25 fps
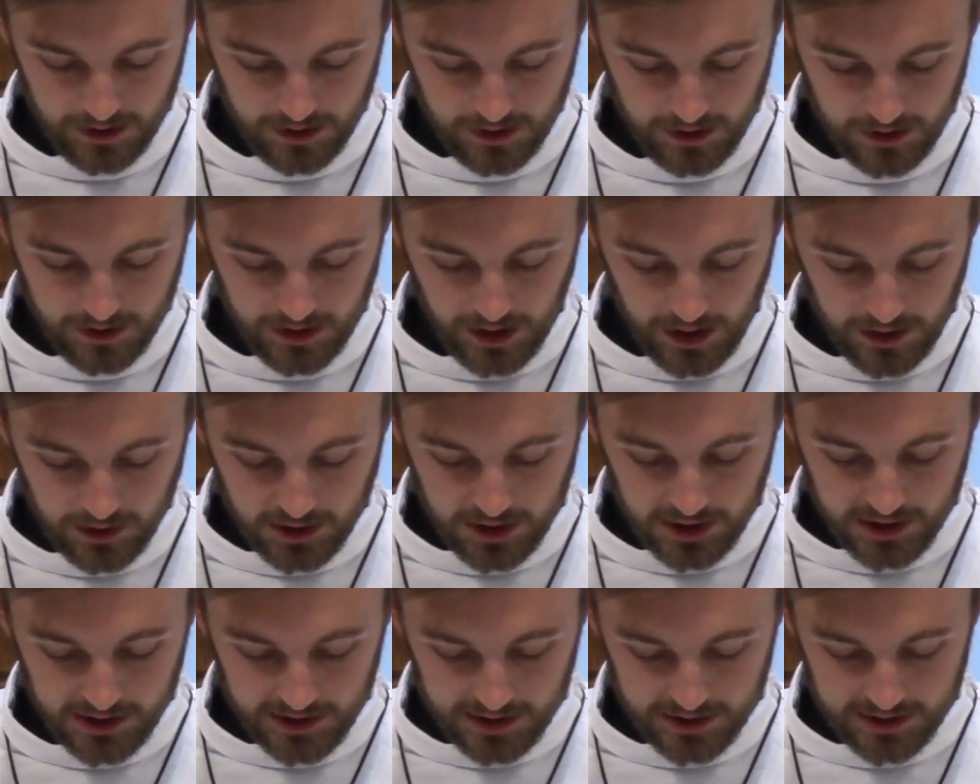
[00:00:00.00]
Then
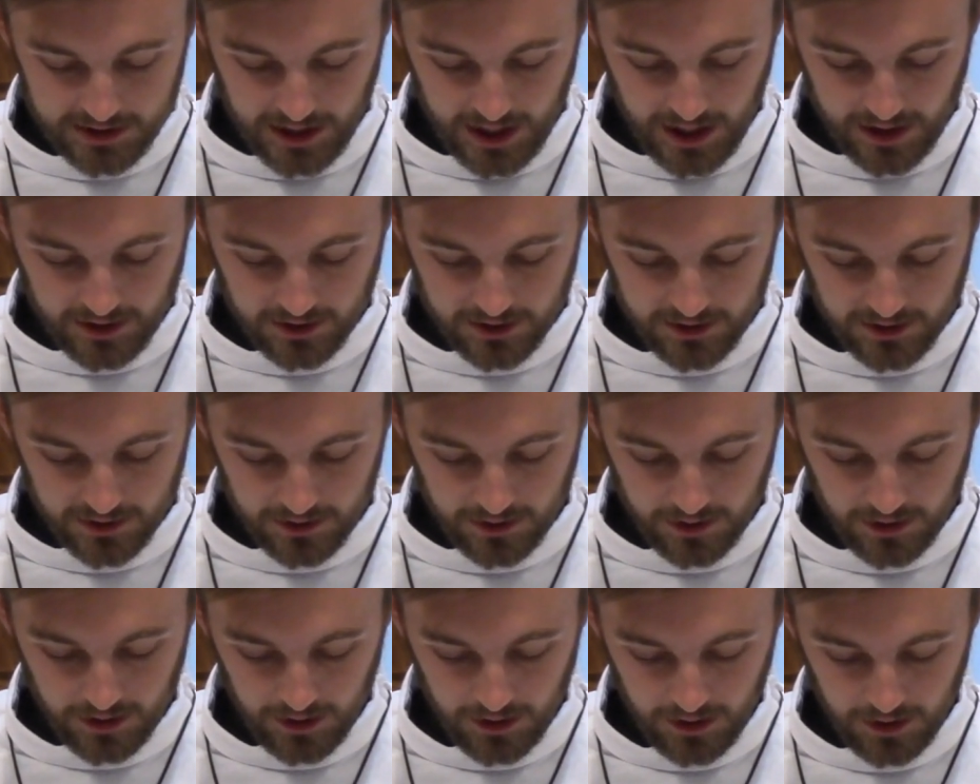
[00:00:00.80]
Jesus
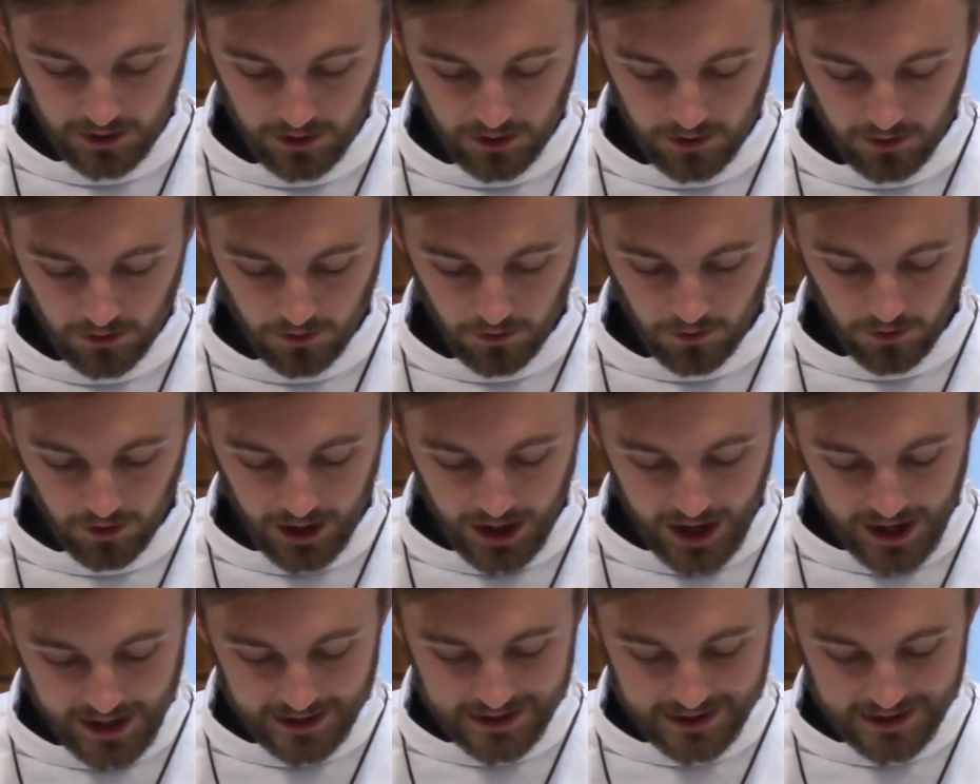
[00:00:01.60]
answered, "Were not